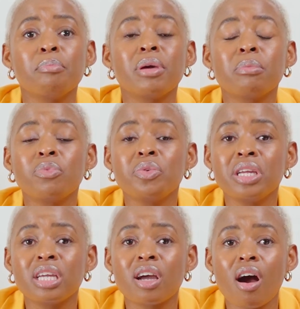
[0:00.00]

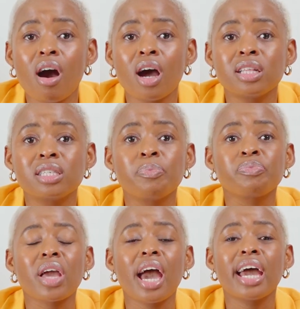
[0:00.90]
memory cards,
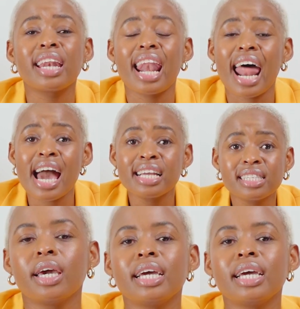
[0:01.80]
and lights.